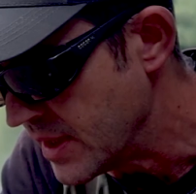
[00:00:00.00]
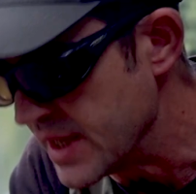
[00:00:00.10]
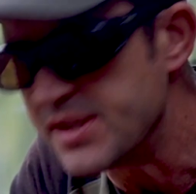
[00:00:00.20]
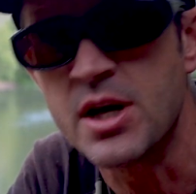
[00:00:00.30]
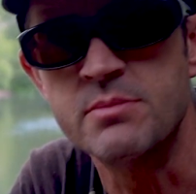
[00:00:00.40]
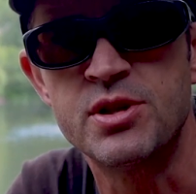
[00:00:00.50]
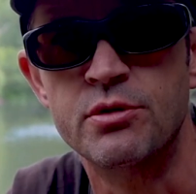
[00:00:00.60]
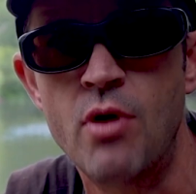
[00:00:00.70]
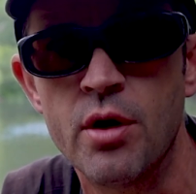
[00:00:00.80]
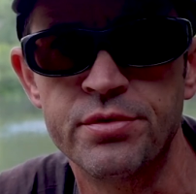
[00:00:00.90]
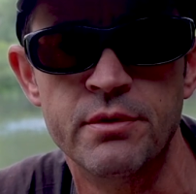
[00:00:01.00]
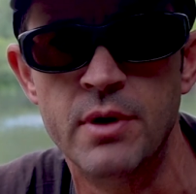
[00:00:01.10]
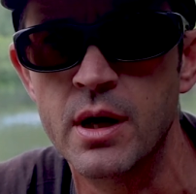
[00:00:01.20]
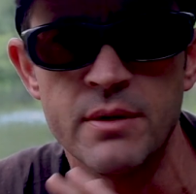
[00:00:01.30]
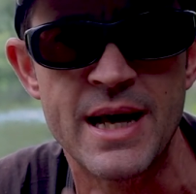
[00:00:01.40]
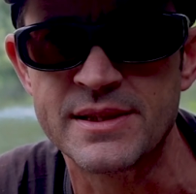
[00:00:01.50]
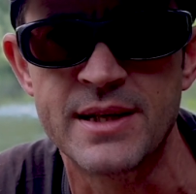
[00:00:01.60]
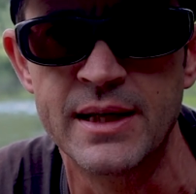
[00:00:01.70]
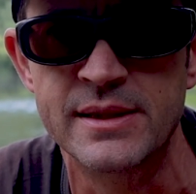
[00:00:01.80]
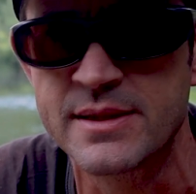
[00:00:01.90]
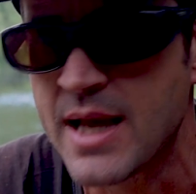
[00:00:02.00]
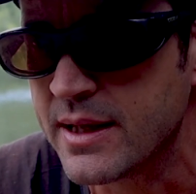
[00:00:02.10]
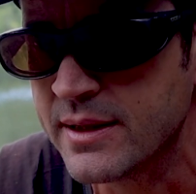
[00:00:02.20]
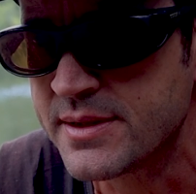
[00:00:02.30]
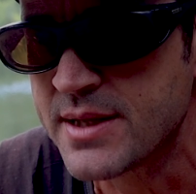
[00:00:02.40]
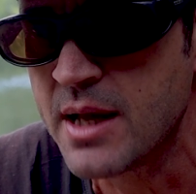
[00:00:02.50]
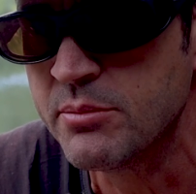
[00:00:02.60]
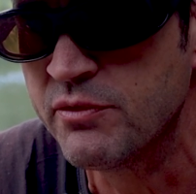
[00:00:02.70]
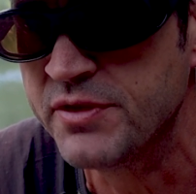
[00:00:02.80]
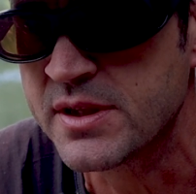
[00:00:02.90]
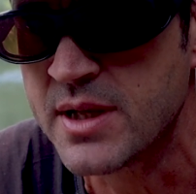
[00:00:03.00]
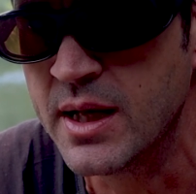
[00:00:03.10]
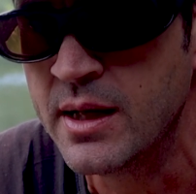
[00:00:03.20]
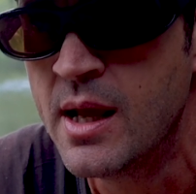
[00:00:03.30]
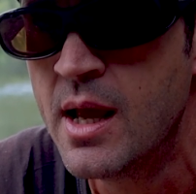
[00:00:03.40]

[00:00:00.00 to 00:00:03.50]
In terms of the rod and the reel, that stays exactly the same, obviously.